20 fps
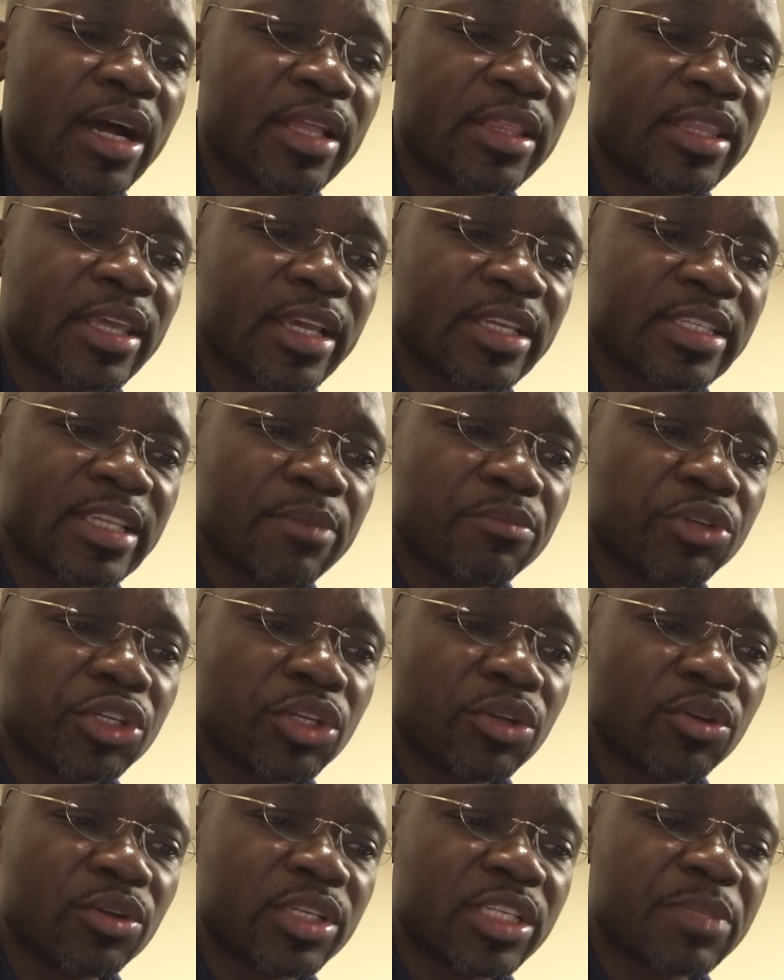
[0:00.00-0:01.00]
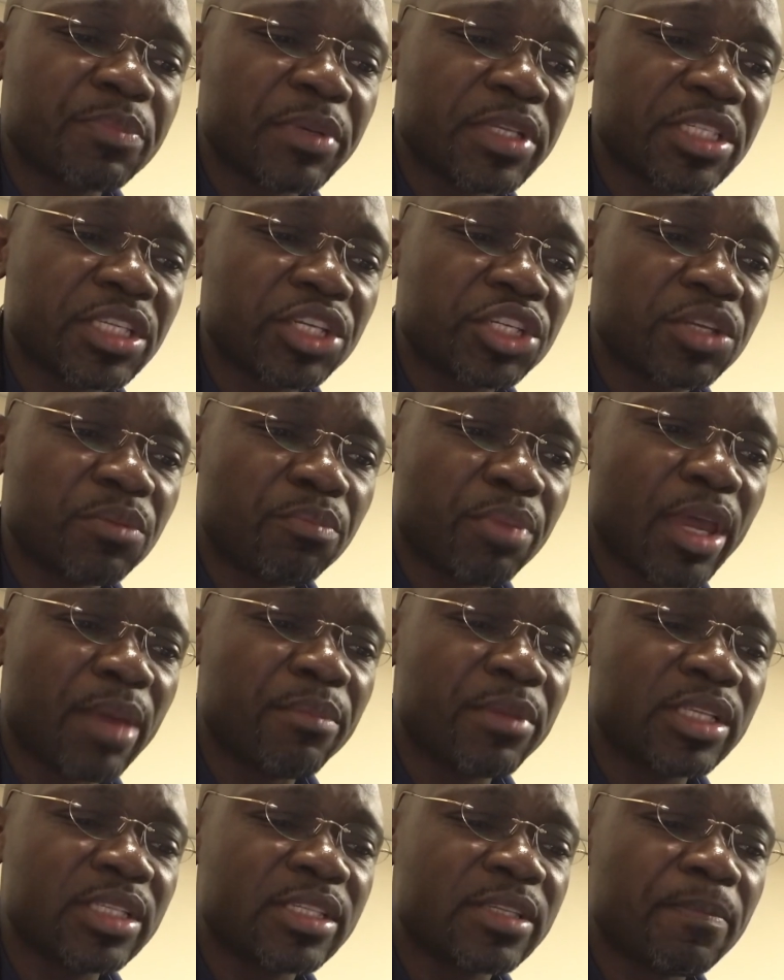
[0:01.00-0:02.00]
the exemption or dispensation
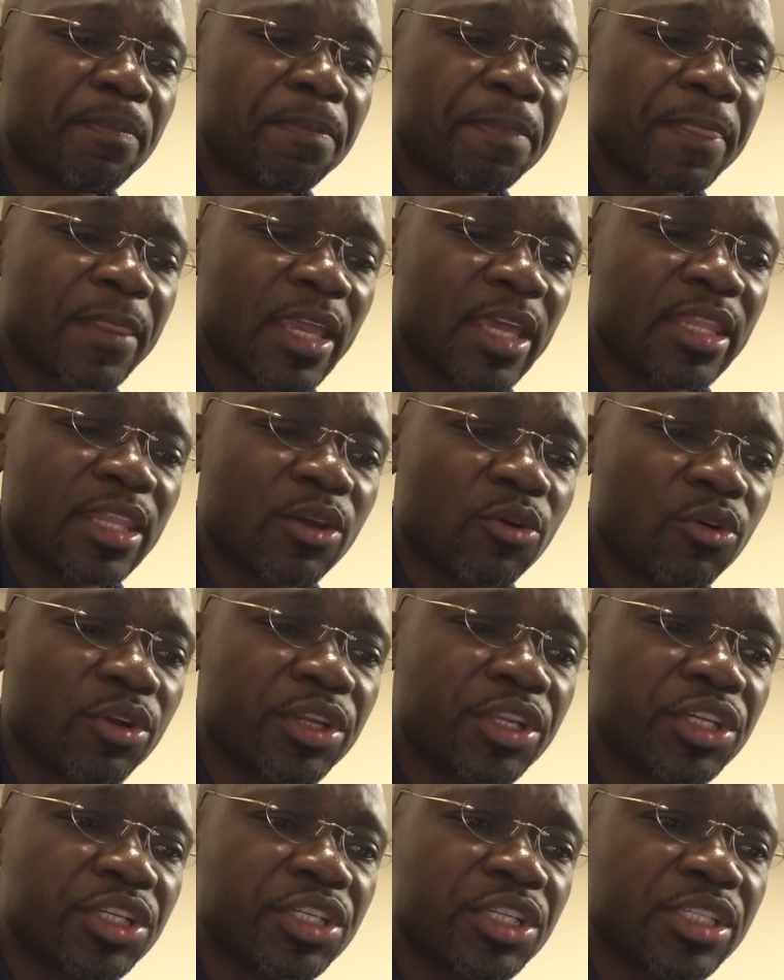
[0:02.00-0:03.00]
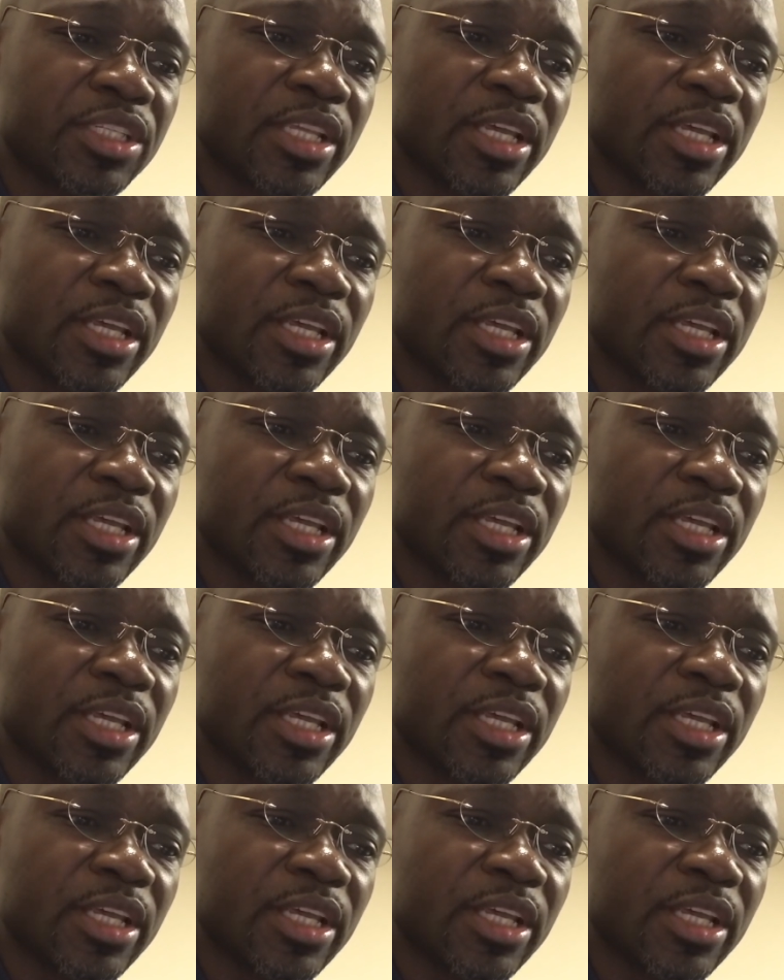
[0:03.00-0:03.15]
permits and the conditions.